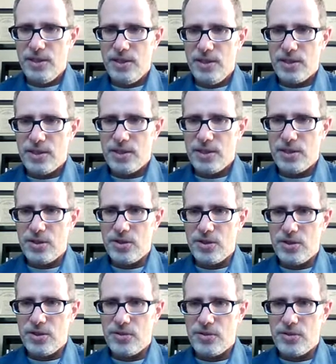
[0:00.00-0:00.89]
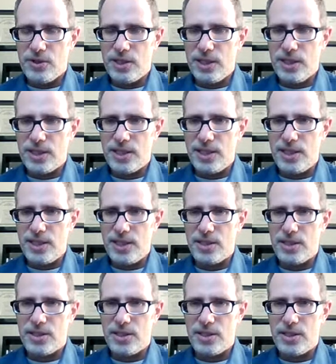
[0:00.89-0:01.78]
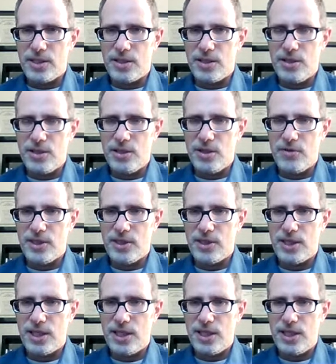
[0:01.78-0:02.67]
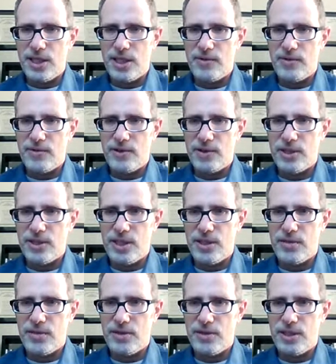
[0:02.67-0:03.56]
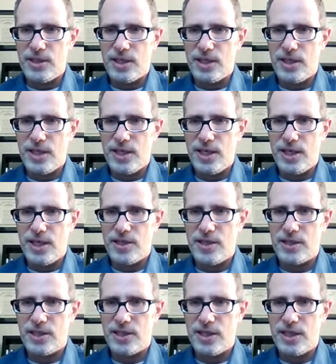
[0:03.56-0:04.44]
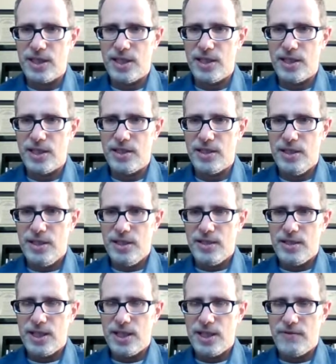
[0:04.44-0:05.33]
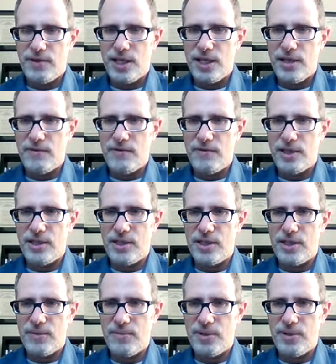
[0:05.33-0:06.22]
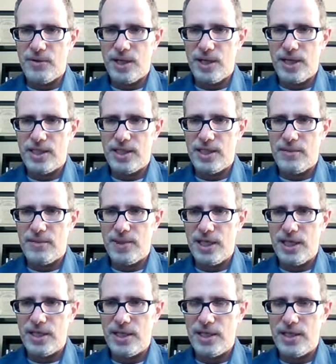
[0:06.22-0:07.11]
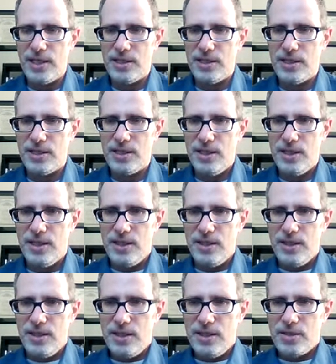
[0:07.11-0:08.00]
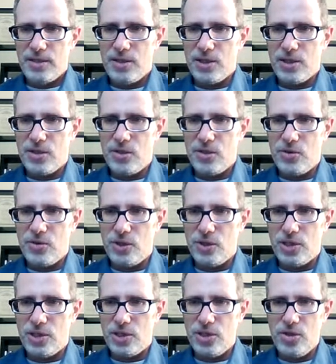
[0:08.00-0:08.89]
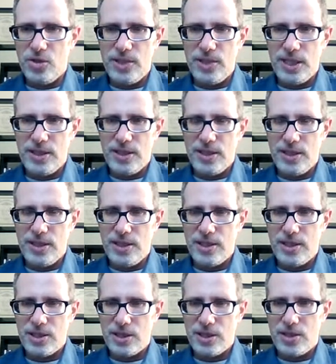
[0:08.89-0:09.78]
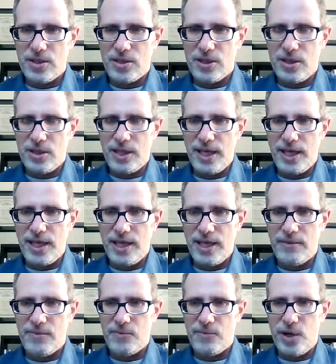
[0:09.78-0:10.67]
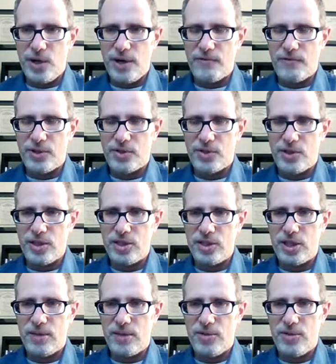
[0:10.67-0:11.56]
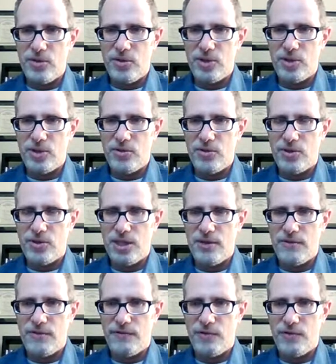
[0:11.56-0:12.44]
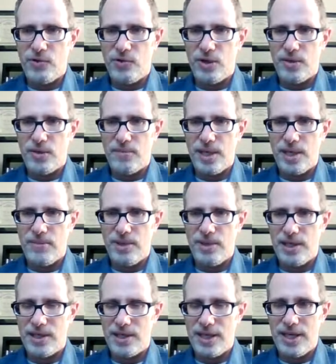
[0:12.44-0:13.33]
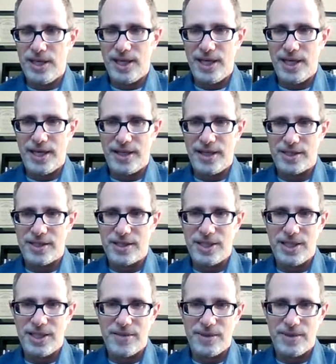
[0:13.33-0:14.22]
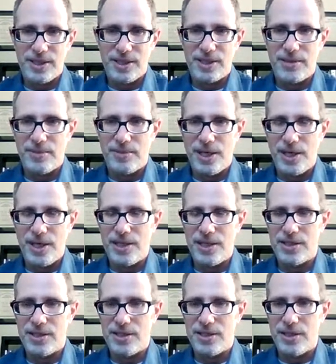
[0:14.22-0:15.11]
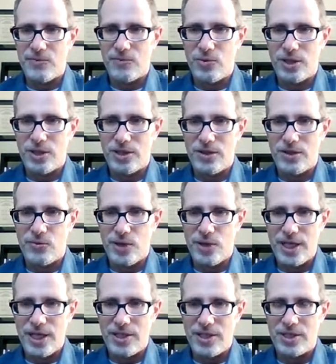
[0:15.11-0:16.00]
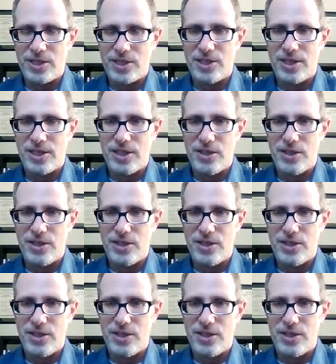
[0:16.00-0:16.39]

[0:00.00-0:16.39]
So TSH is on the lower side, reverse T3 is on the higher side. You have the elevated TPO antibodies. So assuming these are the lab reference ranges I'm used to, T4 may be on the higher side, but it depends on what the ranges they